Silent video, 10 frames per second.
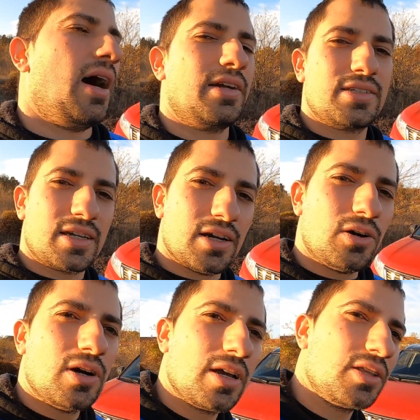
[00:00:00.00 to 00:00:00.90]

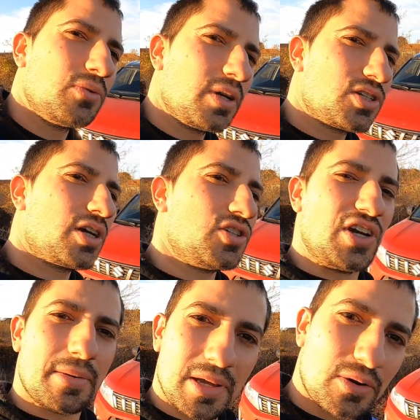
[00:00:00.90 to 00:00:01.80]
article in which
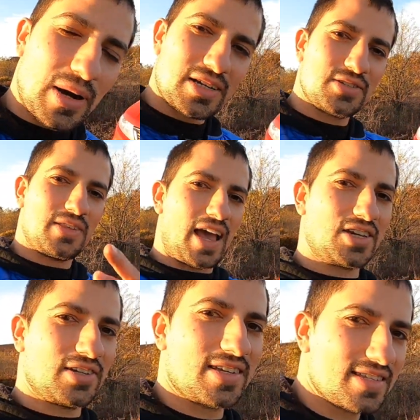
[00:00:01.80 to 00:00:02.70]
Jeremy Clarkson
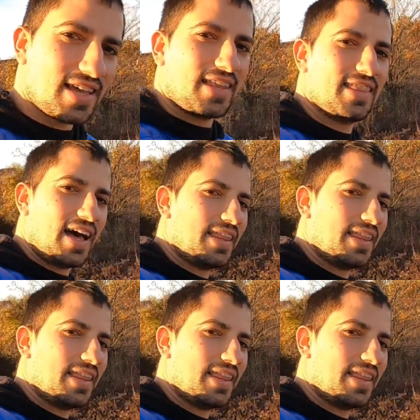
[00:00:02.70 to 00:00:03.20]
actually said